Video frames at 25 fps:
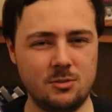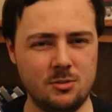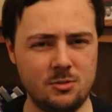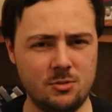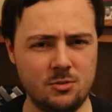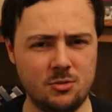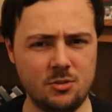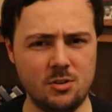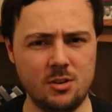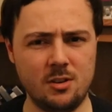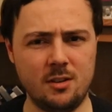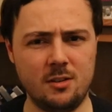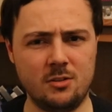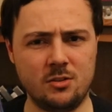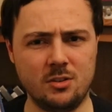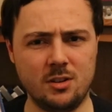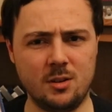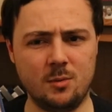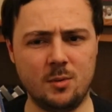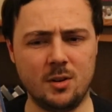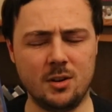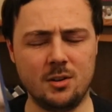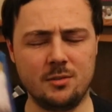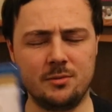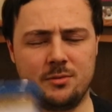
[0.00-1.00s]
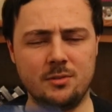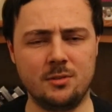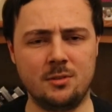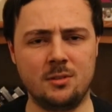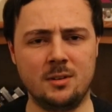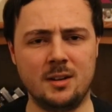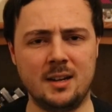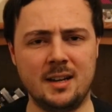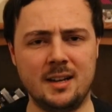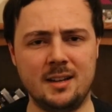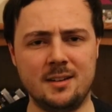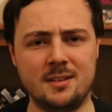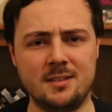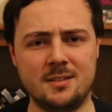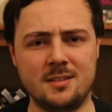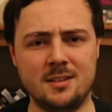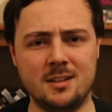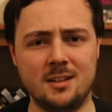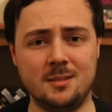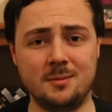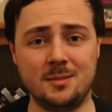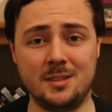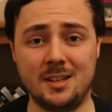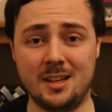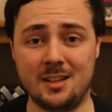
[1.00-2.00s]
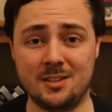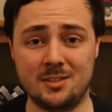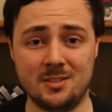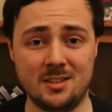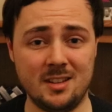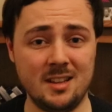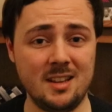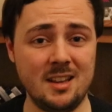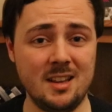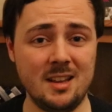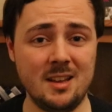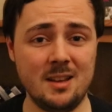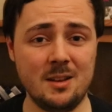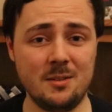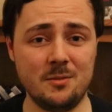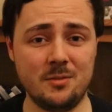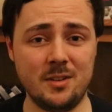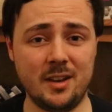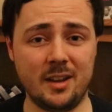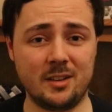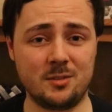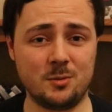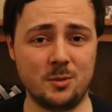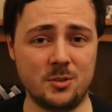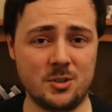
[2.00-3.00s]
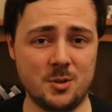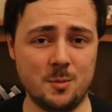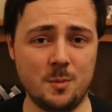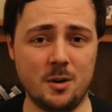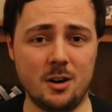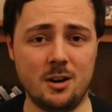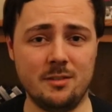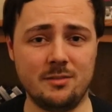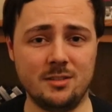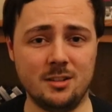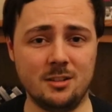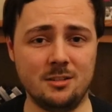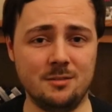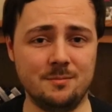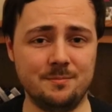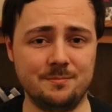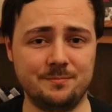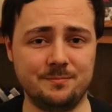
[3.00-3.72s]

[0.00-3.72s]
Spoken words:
truly, truly wonderful, and yes. Thanks for watching my review.